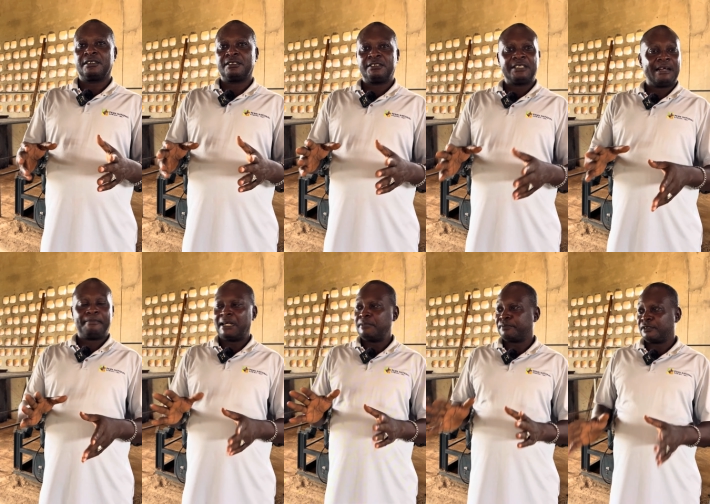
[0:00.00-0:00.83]
They are
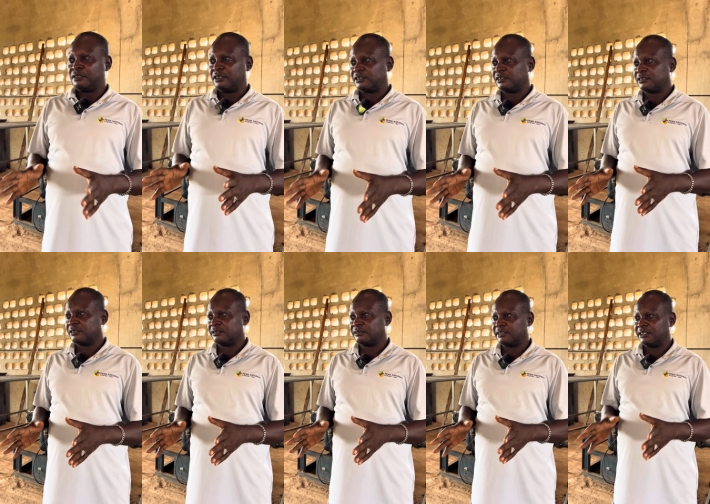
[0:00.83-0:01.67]
byproducts
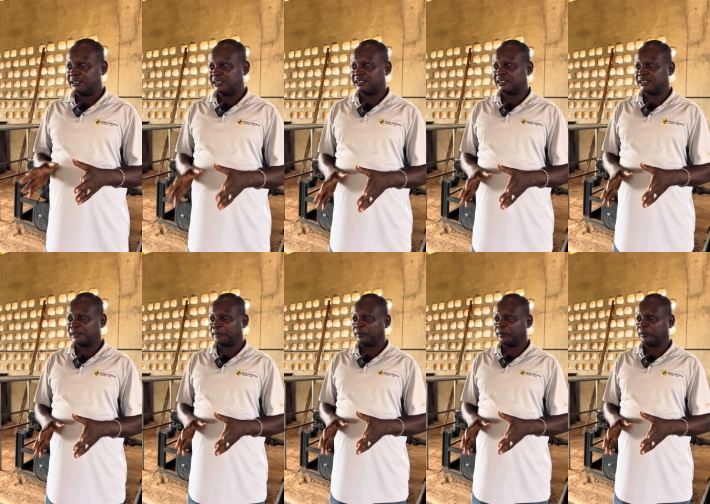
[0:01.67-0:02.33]
in this.